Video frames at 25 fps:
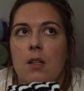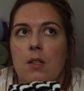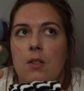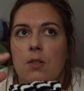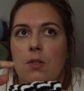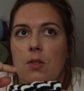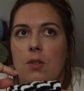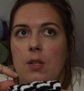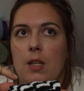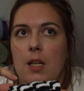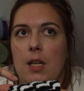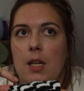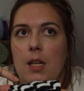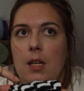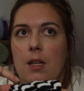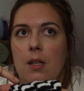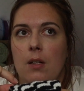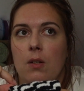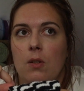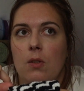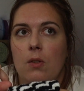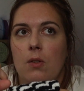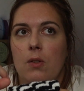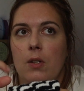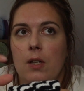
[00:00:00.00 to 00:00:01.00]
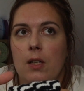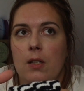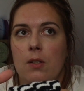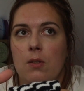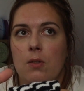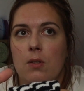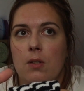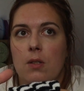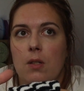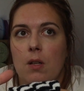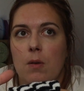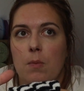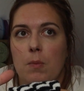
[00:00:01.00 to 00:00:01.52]
to the heel and do
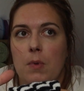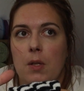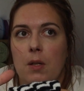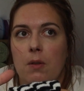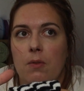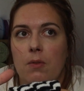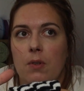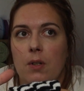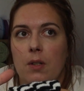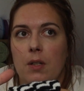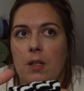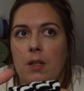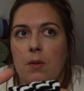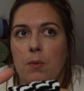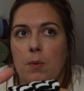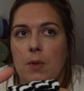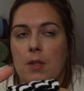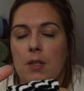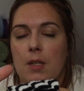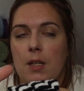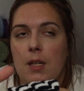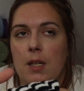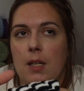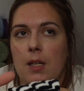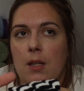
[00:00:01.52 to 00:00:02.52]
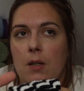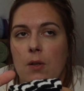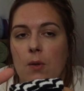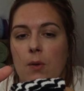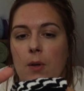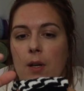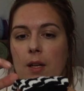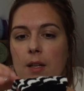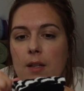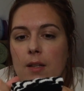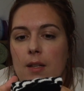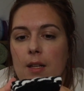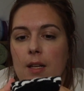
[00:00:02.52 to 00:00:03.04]
something funky with the heel
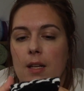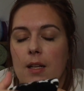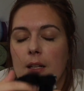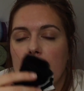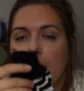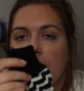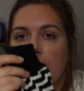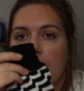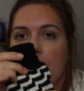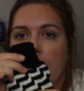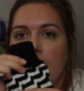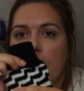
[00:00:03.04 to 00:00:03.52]
and then